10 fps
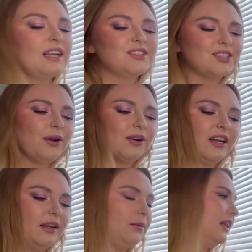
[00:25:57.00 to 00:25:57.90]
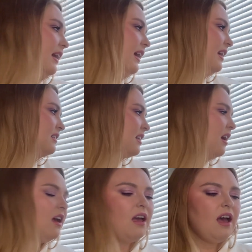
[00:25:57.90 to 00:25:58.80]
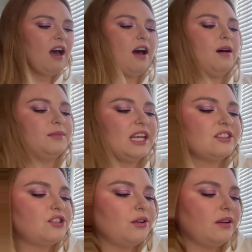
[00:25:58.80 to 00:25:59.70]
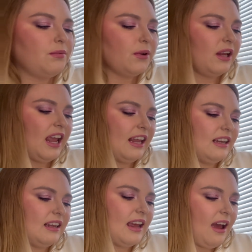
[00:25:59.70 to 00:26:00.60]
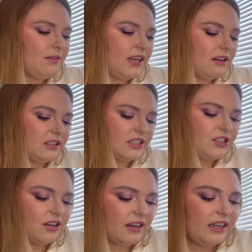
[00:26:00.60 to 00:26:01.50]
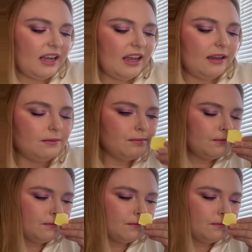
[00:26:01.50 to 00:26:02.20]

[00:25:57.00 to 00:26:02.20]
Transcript: It's so good. It really is. That's Tutti Frutti candy. They have it out this year again.